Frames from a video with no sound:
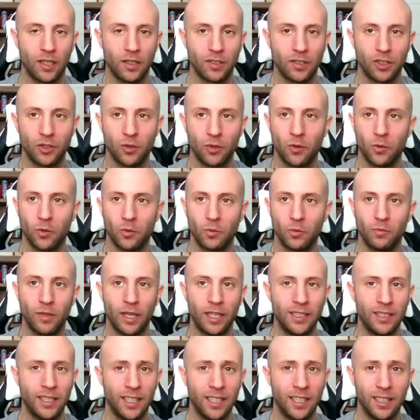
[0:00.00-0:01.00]
So
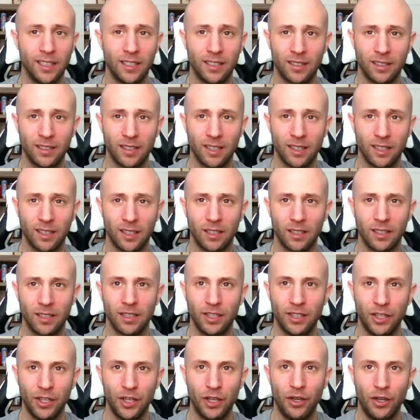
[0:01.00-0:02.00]
I did it
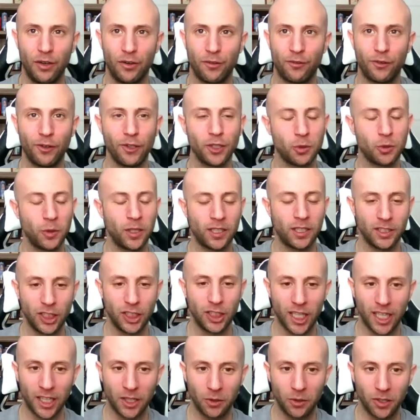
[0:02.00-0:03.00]
first week of
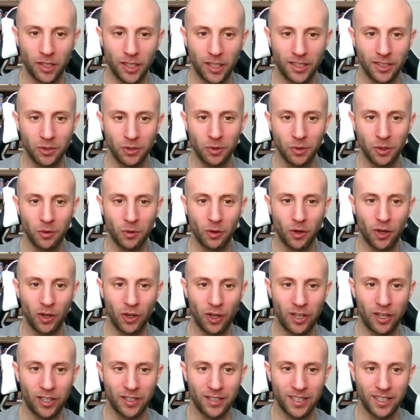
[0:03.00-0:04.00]
January because we were all
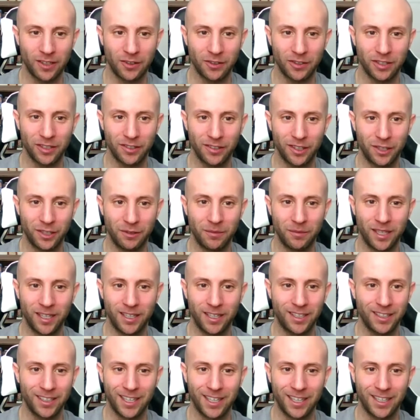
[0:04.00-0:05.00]
locked down here in
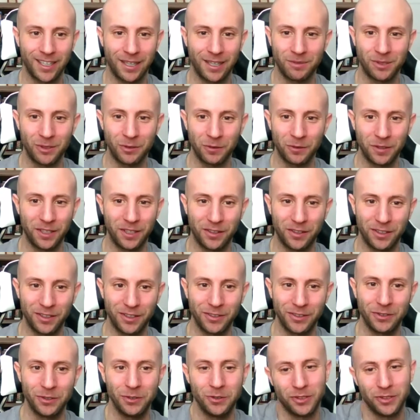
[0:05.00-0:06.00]
Quebec and had absolutely nothing
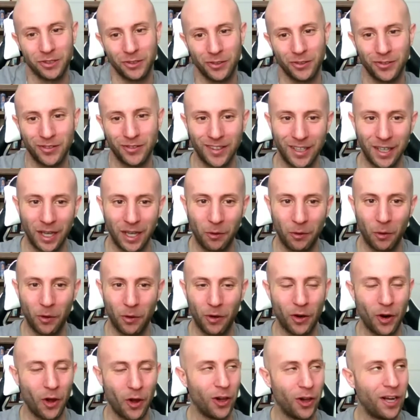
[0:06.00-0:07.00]
to do. So I wrote
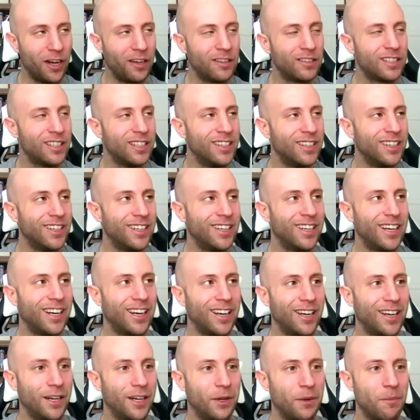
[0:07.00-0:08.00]
it all out.
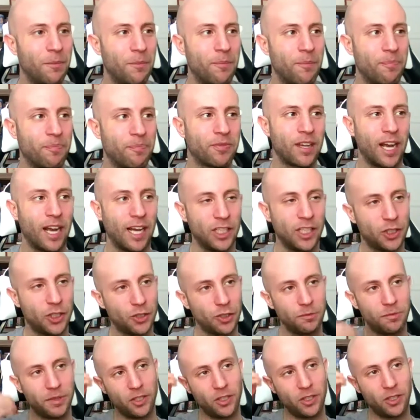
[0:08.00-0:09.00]
I
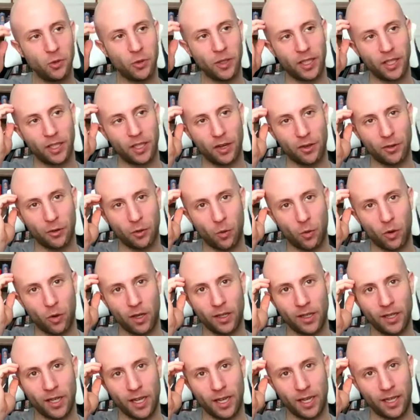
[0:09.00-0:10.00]
should be doing another
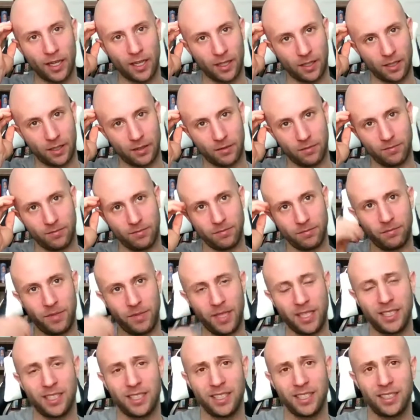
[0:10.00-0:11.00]
one
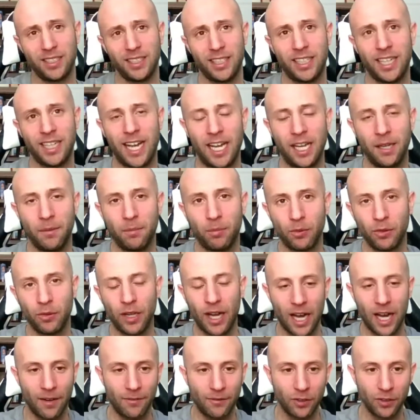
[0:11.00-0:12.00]
basically in April
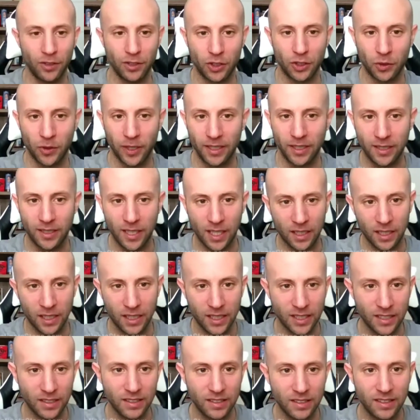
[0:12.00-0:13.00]
after the trade
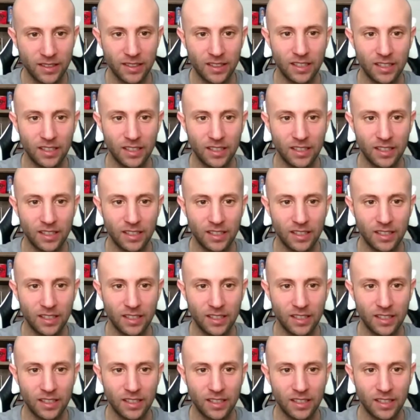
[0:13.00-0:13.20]
deadline.